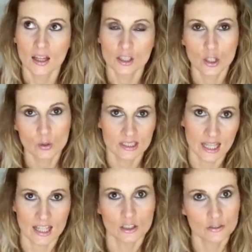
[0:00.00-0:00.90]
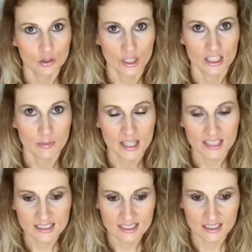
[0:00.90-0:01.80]
uh, those kind of
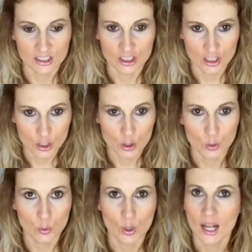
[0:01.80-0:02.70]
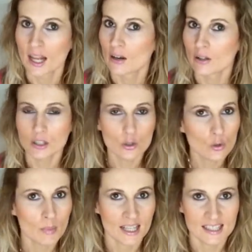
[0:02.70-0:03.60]
treatments, uh, just to
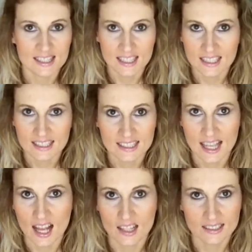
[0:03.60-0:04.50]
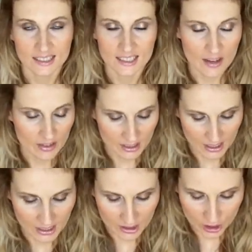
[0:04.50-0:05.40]
renew my skin cells and
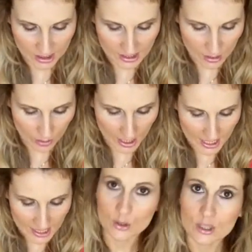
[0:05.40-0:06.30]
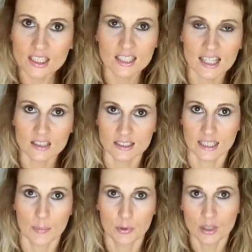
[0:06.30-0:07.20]
everything. It's just great. It really lathers
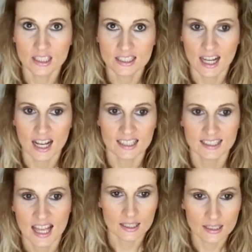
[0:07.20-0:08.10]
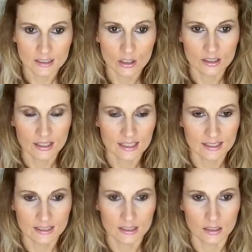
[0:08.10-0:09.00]
up really nice. It has got
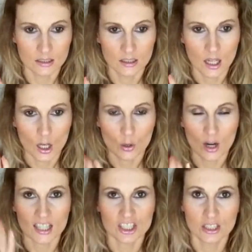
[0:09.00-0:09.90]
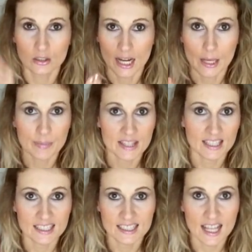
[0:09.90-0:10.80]
these uh, crushed grapes
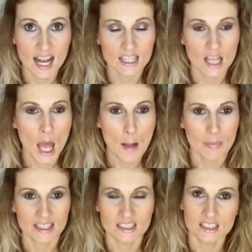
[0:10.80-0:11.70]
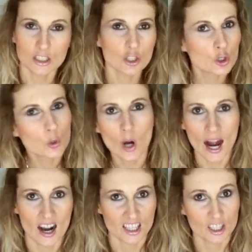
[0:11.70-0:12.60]
inside, but it's not too
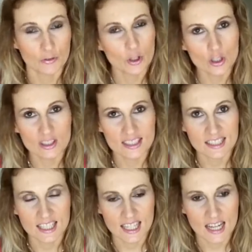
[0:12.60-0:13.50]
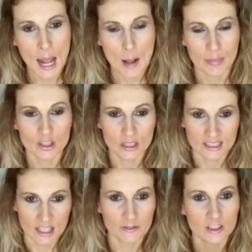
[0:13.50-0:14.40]
harsh for your skin, but you
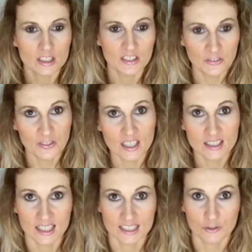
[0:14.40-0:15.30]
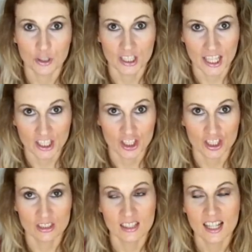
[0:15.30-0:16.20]
can definitely feel the
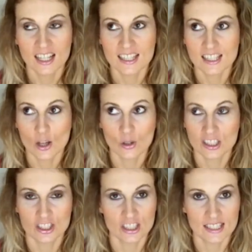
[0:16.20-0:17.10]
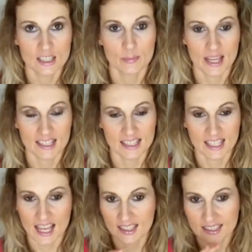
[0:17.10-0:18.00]
exfoliation. So it's just
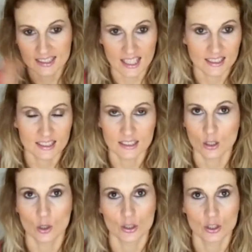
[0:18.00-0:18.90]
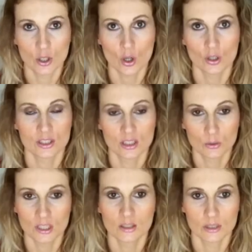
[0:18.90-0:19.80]
amazing, and the scent is also also
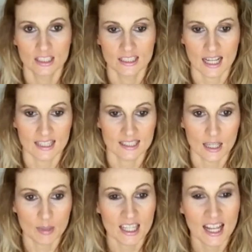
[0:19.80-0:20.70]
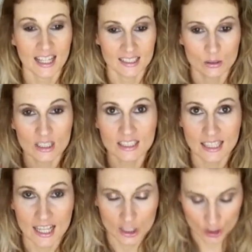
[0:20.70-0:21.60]
really really nice. I mean, it's really
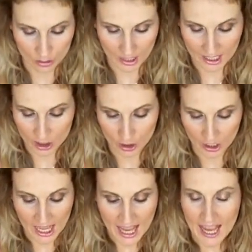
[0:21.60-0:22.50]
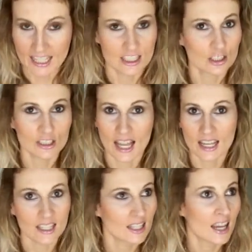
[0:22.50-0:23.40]
natural actually. It's not
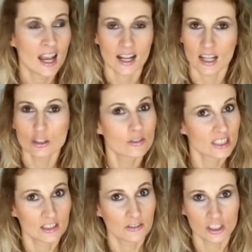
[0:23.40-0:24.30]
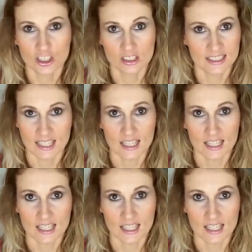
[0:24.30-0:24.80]
any kind of artificial